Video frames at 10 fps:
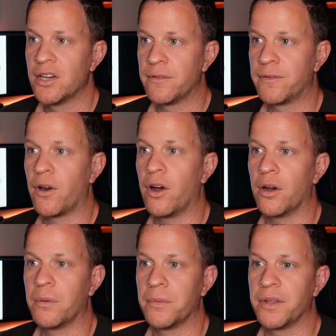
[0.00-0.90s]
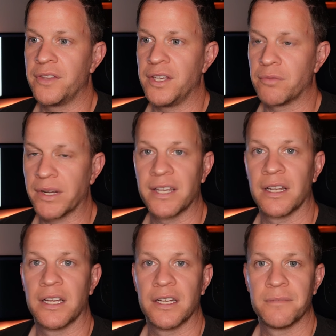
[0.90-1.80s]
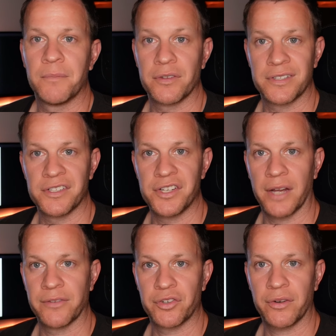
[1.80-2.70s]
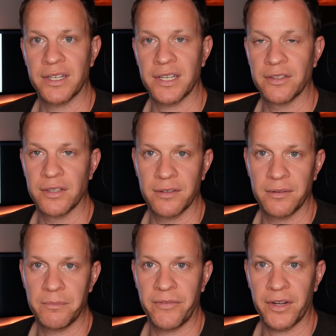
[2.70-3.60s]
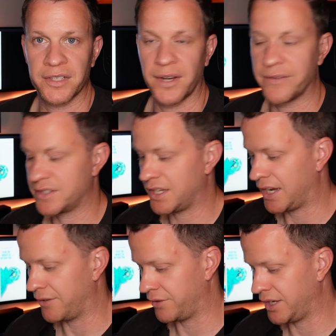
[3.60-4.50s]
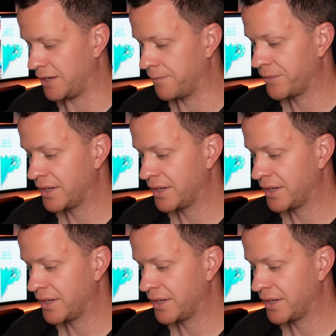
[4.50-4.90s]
from the regular Monster Java drink and the various flavors they have there.